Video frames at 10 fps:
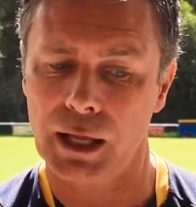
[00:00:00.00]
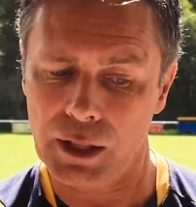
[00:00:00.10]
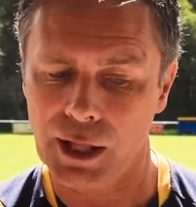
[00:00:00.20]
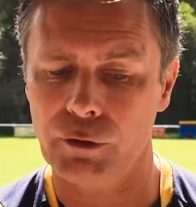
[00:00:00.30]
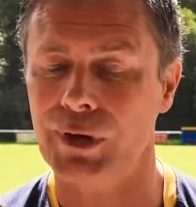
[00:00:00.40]

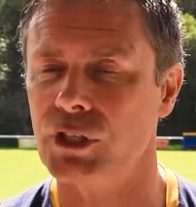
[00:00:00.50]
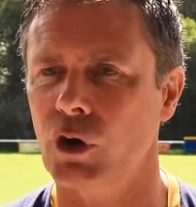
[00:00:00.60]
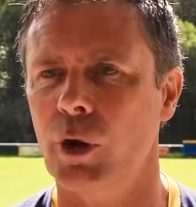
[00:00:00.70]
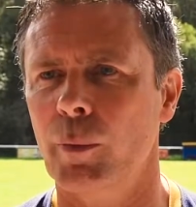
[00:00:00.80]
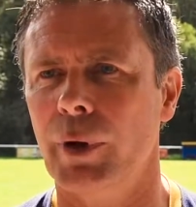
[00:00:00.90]
another
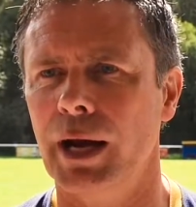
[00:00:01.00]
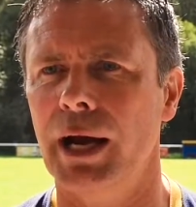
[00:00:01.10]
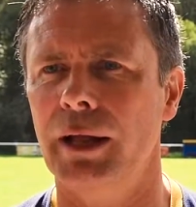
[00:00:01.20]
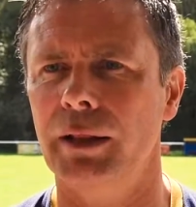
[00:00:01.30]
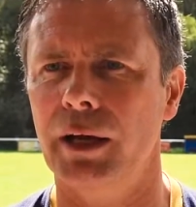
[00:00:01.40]
exciting
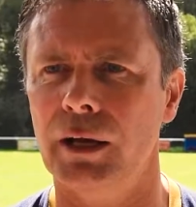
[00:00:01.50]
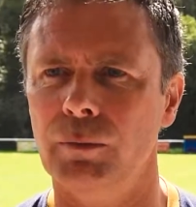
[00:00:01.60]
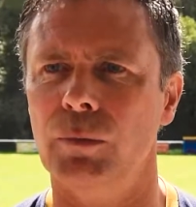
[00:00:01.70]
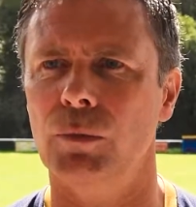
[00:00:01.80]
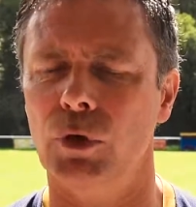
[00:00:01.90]
player that
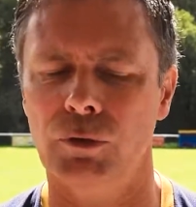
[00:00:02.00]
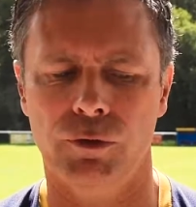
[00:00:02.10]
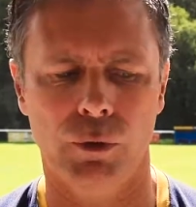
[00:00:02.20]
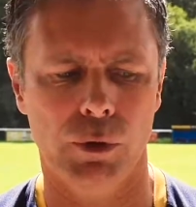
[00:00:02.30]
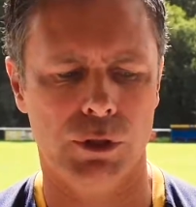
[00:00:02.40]
I'm looking
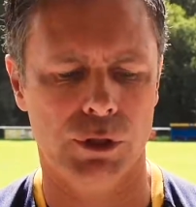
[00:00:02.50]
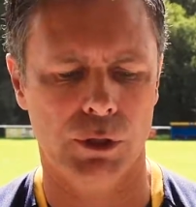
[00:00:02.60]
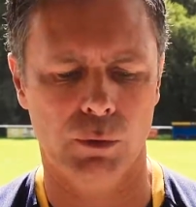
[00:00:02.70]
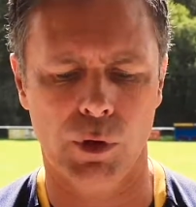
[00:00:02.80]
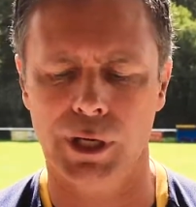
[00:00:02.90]
forward
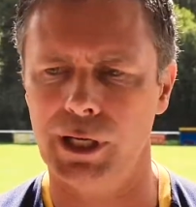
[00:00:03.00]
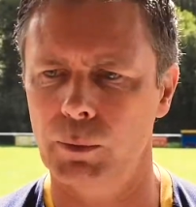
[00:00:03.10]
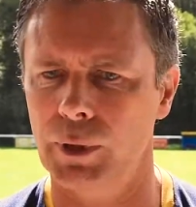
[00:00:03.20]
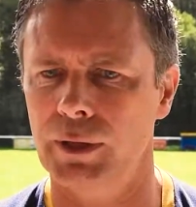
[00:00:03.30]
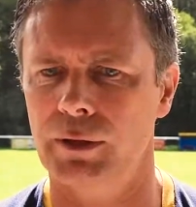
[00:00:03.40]
to
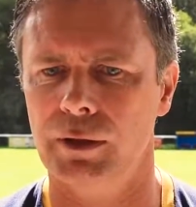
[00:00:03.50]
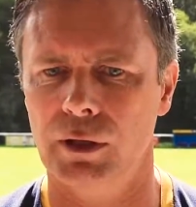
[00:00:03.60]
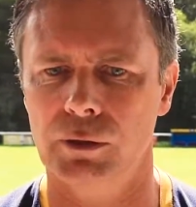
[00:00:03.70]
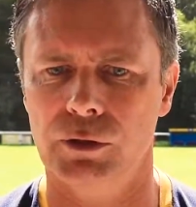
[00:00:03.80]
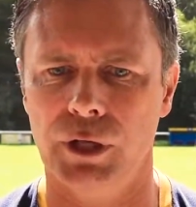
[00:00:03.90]
working with and.